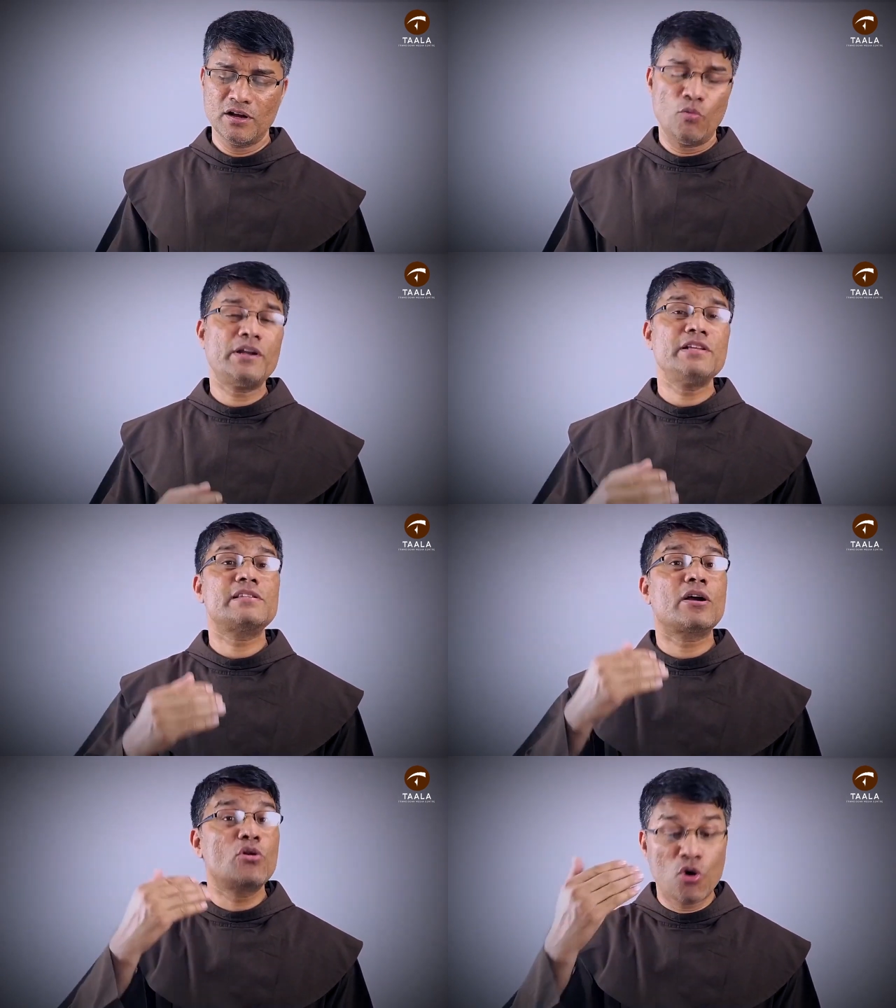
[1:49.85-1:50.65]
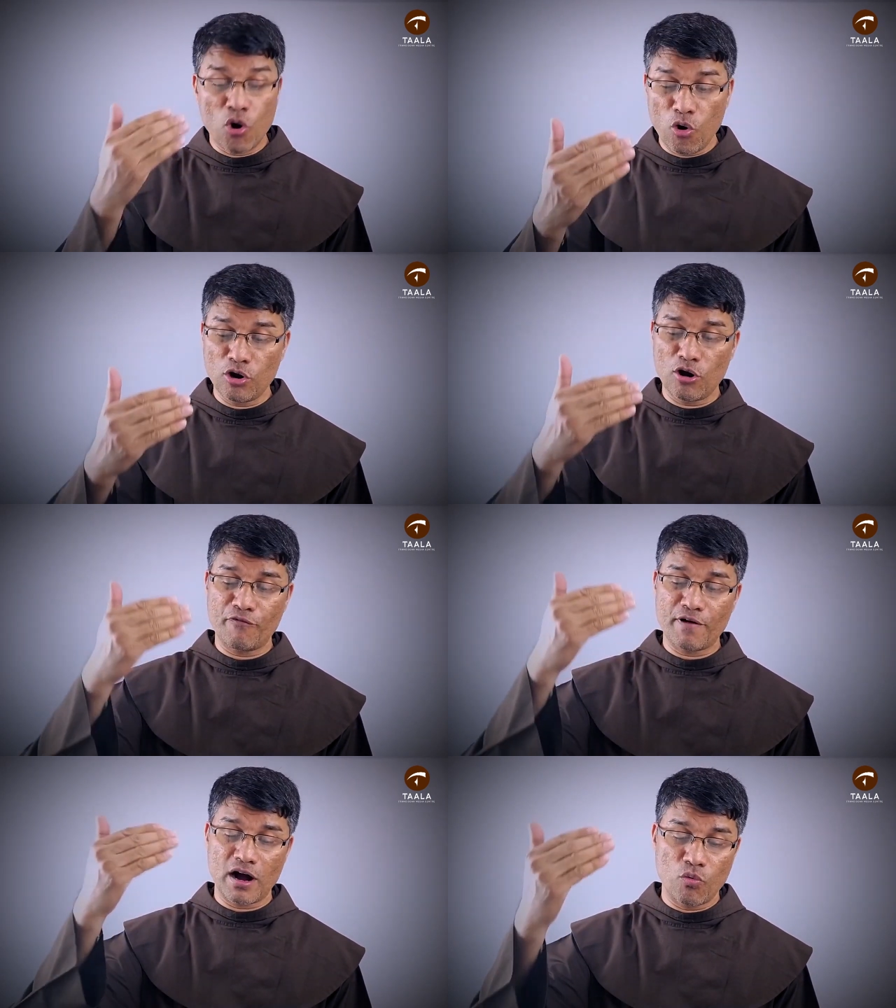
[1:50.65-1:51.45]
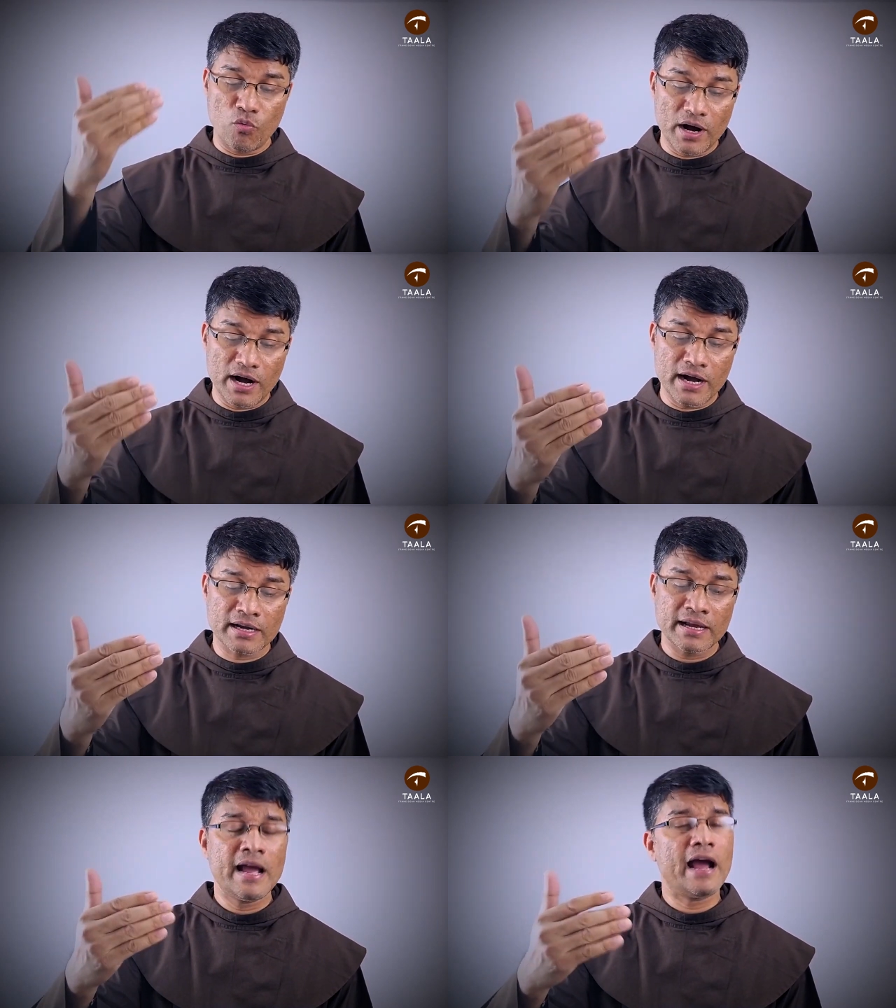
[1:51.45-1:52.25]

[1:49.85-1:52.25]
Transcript: What is the goal of our work